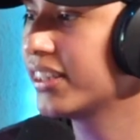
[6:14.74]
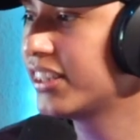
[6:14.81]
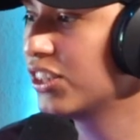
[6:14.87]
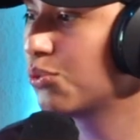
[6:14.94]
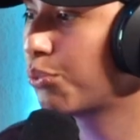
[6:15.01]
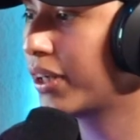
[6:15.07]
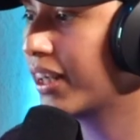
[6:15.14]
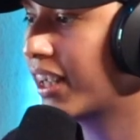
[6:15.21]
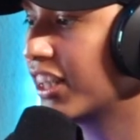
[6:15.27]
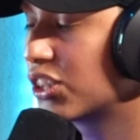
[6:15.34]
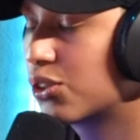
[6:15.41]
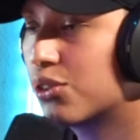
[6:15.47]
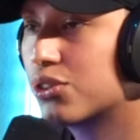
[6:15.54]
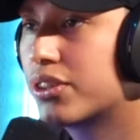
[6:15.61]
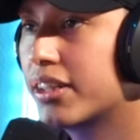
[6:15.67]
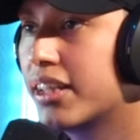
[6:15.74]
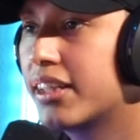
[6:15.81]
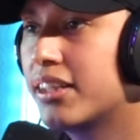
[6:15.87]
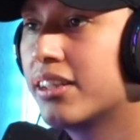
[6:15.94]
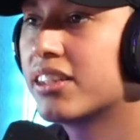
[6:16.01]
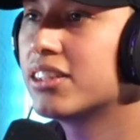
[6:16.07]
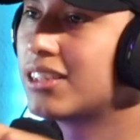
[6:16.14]
this is where it gets
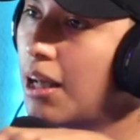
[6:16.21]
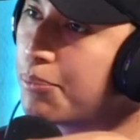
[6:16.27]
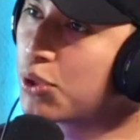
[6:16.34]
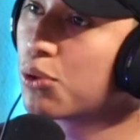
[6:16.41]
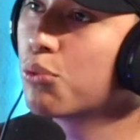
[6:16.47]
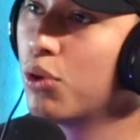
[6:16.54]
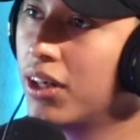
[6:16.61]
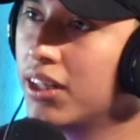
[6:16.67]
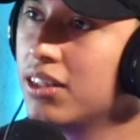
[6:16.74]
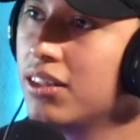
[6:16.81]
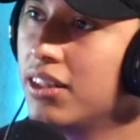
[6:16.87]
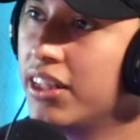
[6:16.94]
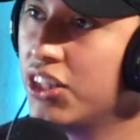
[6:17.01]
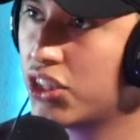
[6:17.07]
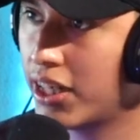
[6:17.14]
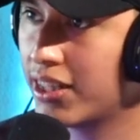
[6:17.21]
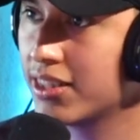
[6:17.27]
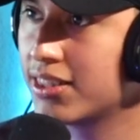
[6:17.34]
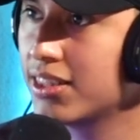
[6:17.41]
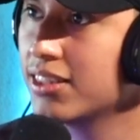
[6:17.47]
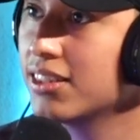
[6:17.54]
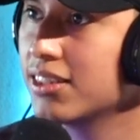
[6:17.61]
contradicting because chapter one in
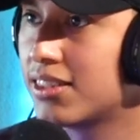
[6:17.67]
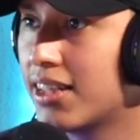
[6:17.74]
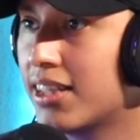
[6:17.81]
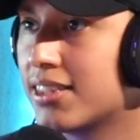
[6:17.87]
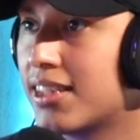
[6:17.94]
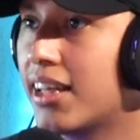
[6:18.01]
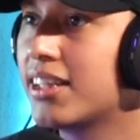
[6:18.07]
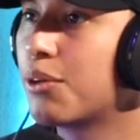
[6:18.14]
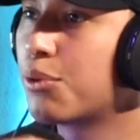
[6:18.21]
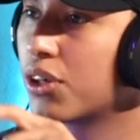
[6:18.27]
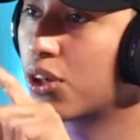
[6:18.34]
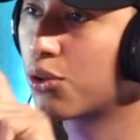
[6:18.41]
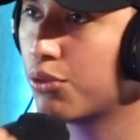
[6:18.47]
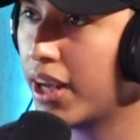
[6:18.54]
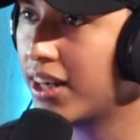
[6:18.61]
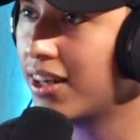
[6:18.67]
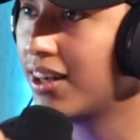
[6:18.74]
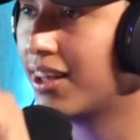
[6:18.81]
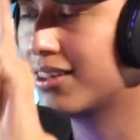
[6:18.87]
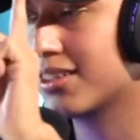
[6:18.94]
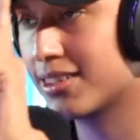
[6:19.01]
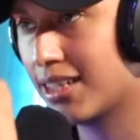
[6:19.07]
Genesis says that they were created
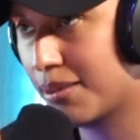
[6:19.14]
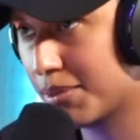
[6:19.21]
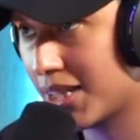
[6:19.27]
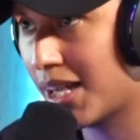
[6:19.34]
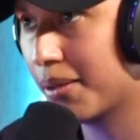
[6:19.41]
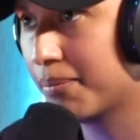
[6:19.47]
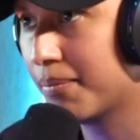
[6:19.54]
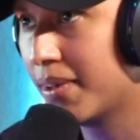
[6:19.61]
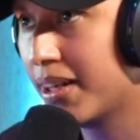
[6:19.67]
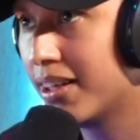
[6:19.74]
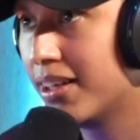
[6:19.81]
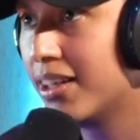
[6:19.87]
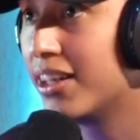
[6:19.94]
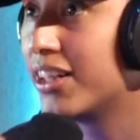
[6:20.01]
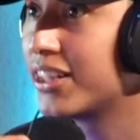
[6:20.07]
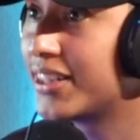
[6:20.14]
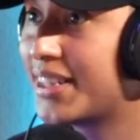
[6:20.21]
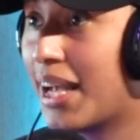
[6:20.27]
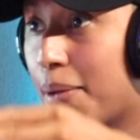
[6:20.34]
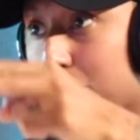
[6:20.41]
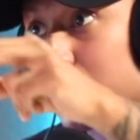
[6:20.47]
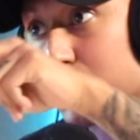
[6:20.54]
at the same time. Mm-hmm.
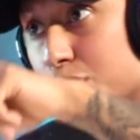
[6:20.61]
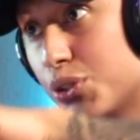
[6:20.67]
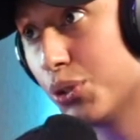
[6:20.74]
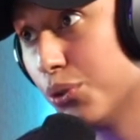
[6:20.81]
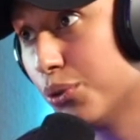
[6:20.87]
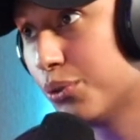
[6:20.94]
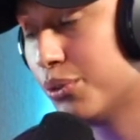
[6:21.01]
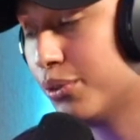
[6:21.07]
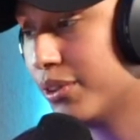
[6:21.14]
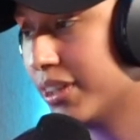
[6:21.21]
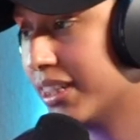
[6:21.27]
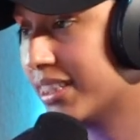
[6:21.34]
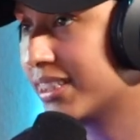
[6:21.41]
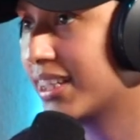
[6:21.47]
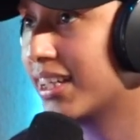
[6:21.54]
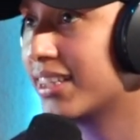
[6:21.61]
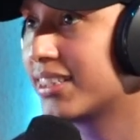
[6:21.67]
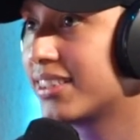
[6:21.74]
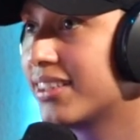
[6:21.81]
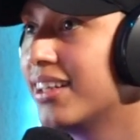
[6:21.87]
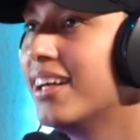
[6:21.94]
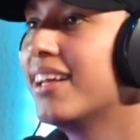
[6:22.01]
Chapter two, it
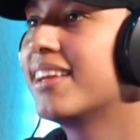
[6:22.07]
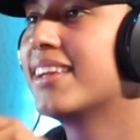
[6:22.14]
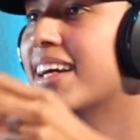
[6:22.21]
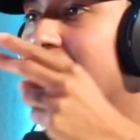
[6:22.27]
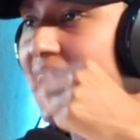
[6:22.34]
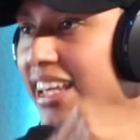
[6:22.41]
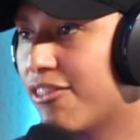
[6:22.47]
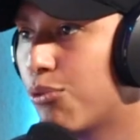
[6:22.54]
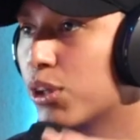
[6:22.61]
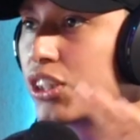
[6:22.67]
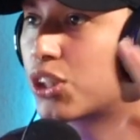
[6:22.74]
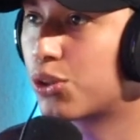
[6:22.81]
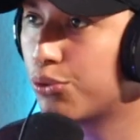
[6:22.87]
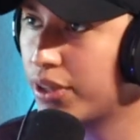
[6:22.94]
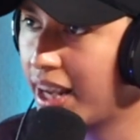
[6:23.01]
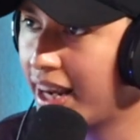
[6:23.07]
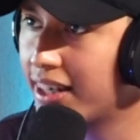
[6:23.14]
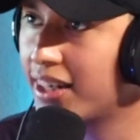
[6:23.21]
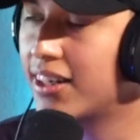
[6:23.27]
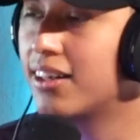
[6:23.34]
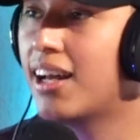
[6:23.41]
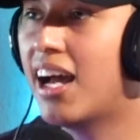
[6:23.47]
says that Eve was
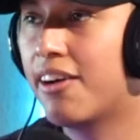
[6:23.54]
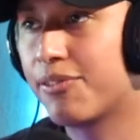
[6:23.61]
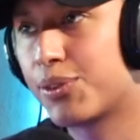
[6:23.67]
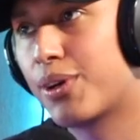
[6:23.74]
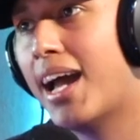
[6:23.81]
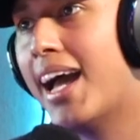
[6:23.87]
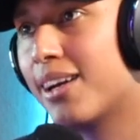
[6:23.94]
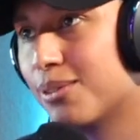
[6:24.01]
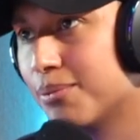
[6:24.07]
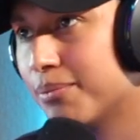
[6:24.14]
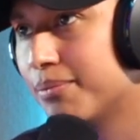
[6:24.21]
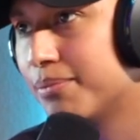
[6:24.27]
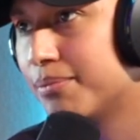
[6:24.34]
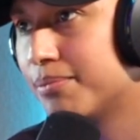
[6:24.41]
created after Adam.